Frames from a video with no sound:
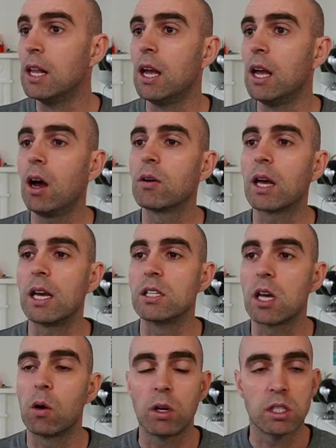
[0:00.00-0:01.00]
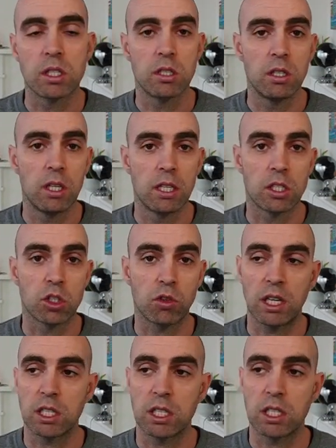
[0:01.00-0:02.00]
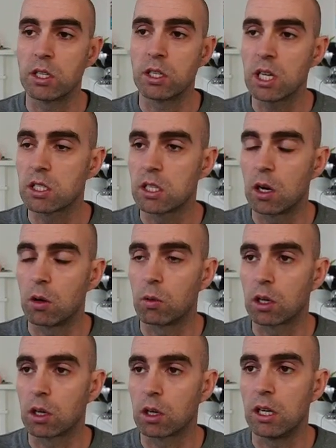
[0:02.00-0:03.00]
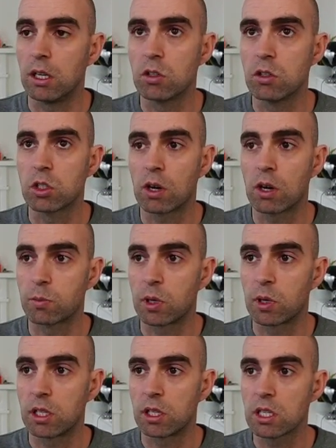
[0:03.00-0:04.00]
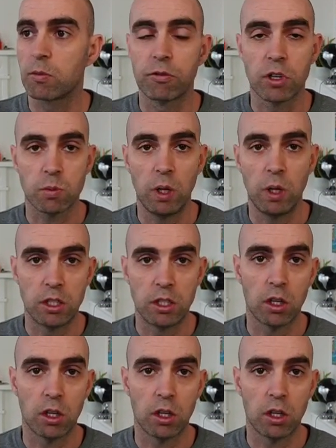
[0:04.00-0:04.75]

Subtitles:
Okay, so it's a Scratch project, so we're going to create a new Scratch project, but first we need to